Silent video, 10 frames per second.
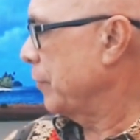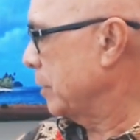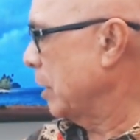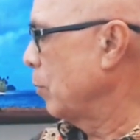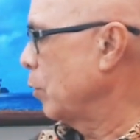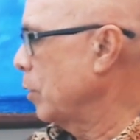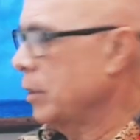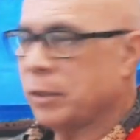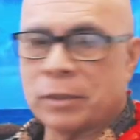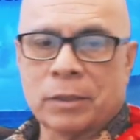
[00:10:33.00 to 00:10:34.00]

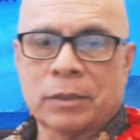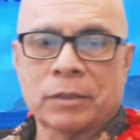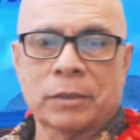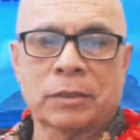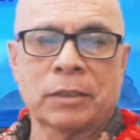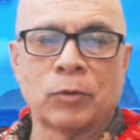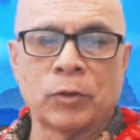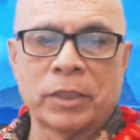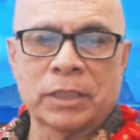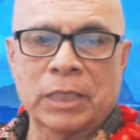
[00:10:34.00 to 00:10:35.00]
Taumua,
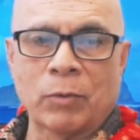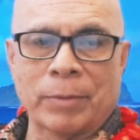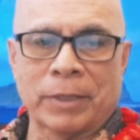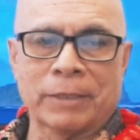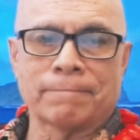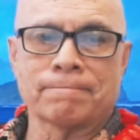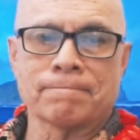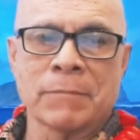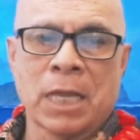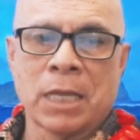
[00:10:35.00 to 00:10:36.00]
Taumuli, Tauama.
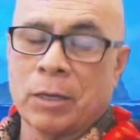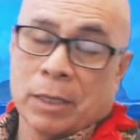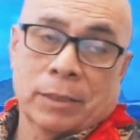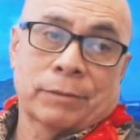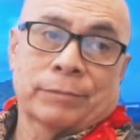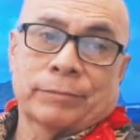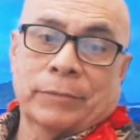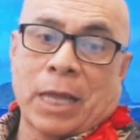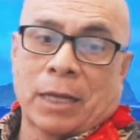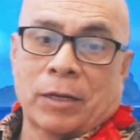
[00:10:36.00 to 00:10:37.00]

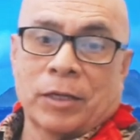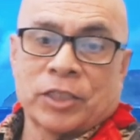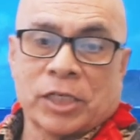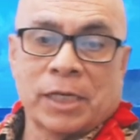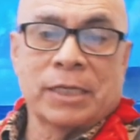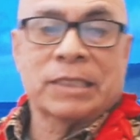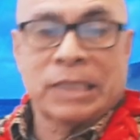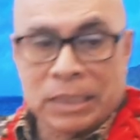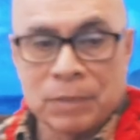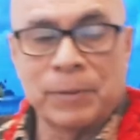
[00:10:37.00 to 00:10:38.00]
Yeah, logically,
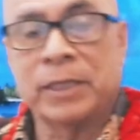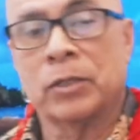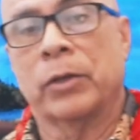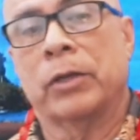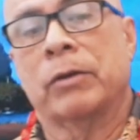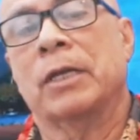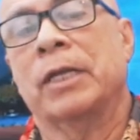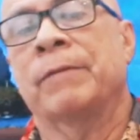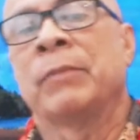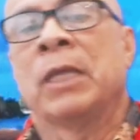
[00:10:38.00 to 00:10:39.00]
sensibly,
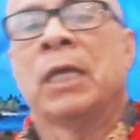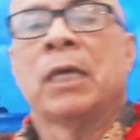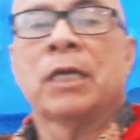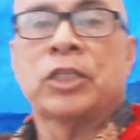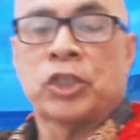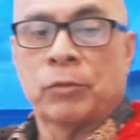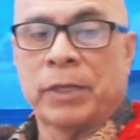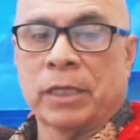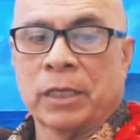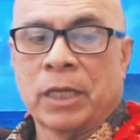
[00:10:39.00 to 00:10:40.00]
coherently, it should
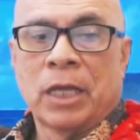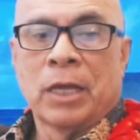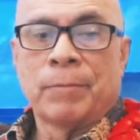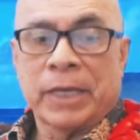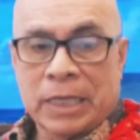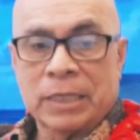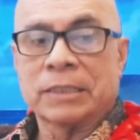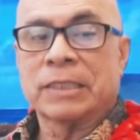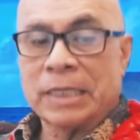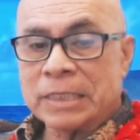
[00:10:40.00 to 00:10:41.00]
be.
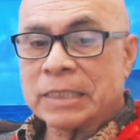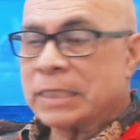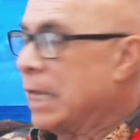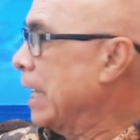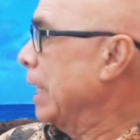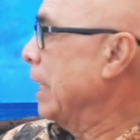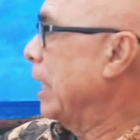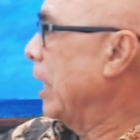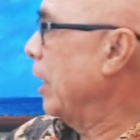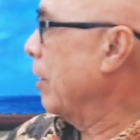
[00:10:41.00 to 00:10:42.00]
Because this side
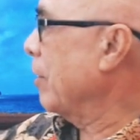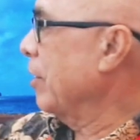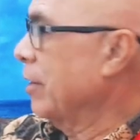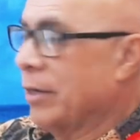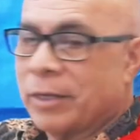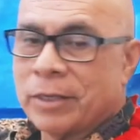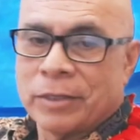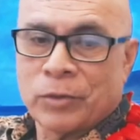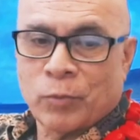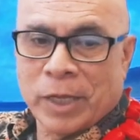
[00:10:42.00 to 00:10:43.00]
here,
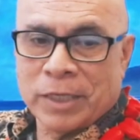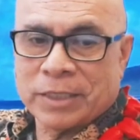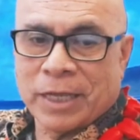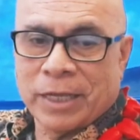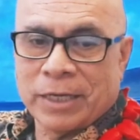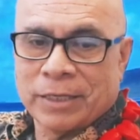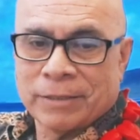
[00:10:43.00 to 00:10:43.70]
the right side,